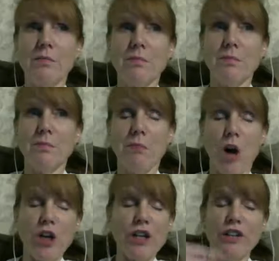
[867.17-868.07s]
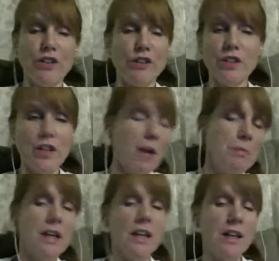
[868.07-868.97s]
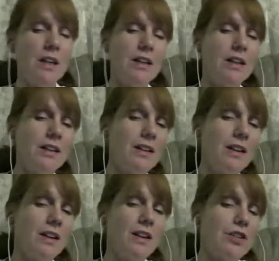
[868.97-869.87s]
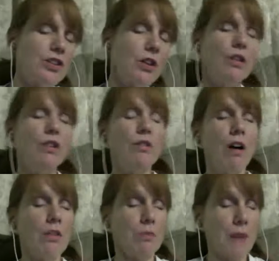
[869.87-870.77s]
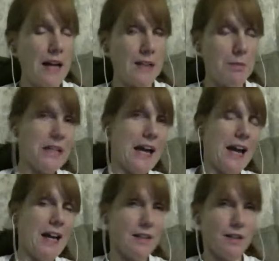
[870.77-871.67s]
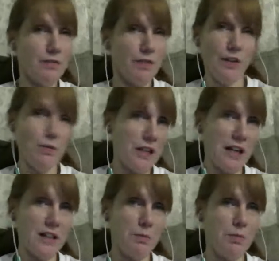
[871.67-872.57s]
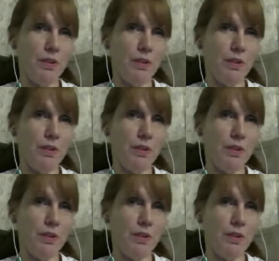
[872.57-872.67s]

marketers coming in and showing you all the razzmatazz of their textbook,